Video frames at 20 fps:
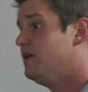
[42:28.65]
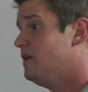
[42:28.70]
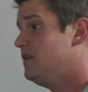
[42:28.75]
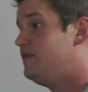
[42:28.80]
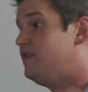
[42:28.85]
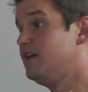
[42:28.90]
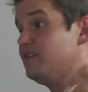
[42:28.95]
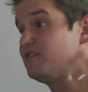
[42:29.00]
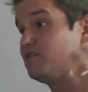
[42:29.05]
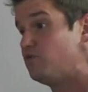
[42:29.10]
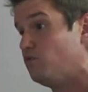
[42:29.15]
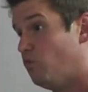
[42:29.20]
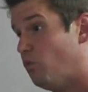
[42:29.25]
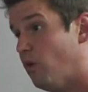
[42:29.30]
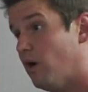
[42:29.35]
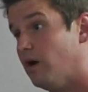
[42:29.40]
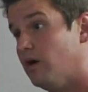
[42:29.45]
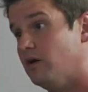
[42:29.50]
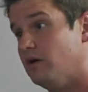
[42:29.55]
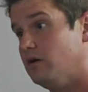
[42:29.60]
This
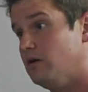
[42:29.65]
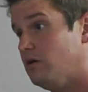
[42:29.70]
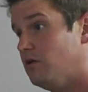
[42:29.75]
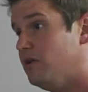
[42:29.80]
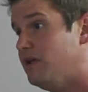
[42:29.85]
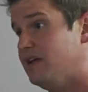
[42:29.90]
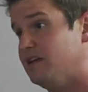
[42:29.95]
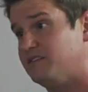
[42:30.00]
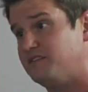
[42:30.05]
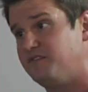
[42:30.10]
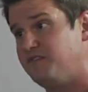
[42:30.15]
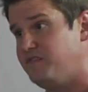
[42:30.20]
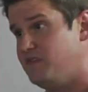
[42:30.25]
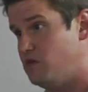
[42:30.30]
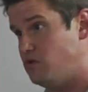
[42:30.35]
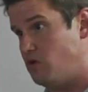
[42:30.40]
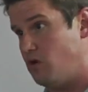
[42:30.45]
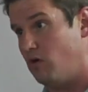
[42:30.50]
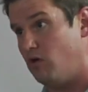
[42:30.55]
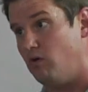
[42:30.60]
world is
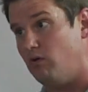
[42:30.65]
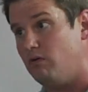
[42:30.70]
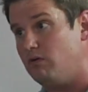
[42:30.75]
futile.